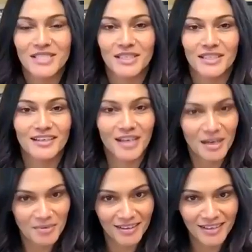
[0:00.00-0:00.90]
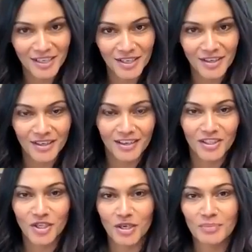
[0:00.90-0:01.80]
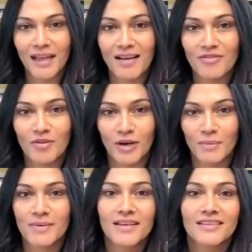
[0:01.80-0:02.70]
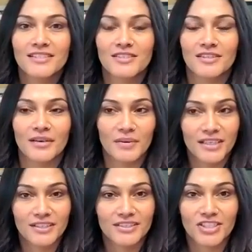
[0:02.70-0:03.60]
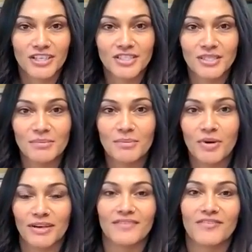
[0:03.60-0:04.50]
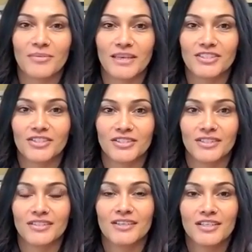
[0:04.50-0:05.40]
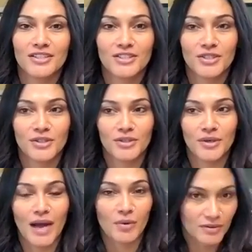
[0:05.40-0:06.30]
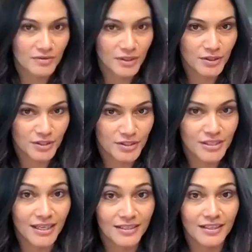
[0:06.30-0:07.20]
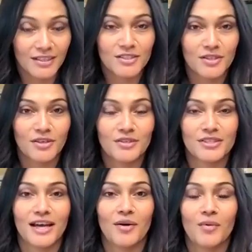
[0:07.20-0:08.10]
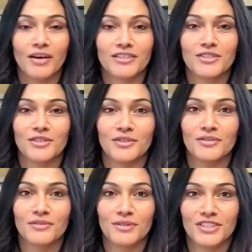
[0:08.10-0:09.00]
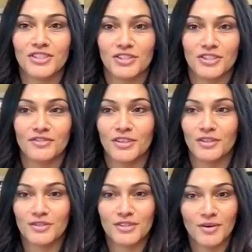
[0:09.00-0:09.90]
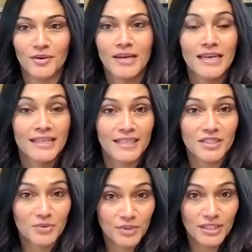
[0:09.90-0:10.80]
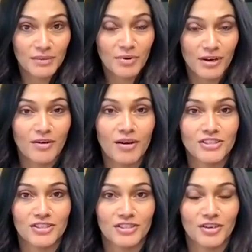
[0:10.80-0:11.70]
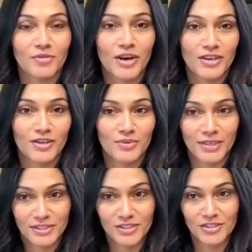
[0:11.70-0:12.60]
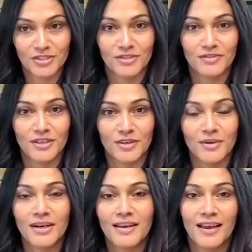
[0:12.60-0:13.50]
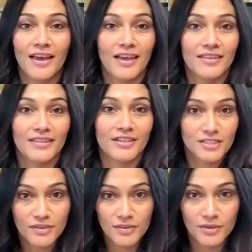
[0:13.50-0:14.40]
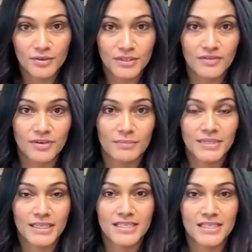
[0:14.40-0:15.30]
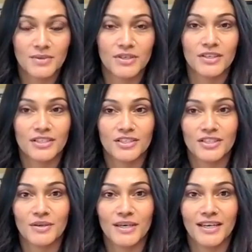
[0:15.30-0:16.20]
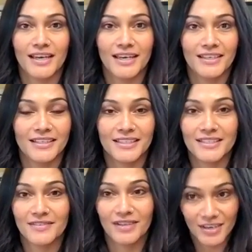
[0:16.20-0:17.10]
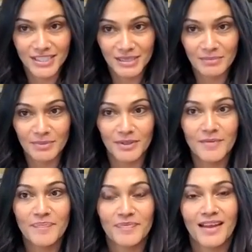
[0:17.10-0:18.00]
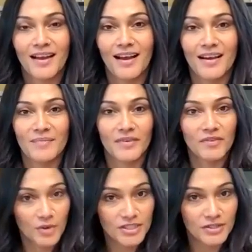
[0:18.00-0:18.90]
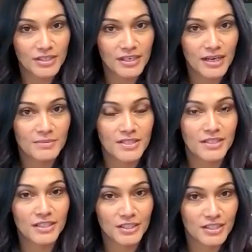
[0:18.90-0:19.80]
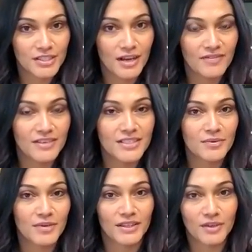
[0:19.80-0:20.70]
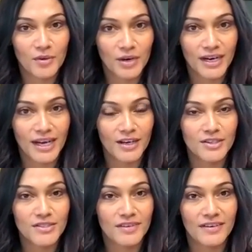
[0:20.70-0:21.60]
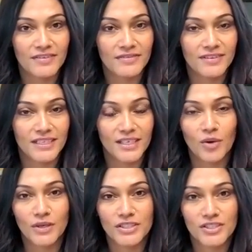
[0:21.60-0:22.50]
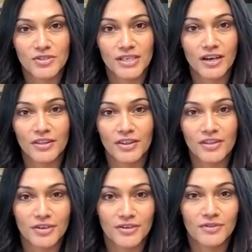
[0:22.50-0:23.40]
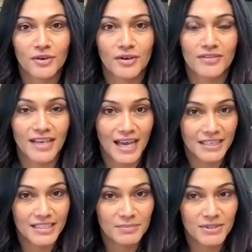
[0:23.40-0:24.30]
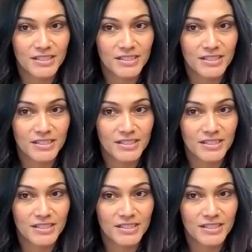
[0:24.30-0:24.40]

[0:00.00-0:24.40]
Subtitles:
us to come on here on your platform so that we could share some important information to our voters and also those that want to register to vote. So that's a really important question on where do you register to vote. And there's a few different places where you can do it, and it's very simple. Of course, you can come to the clerk's office. We're at the courthouse, 550 Court Street on the 3rd floor of the Annex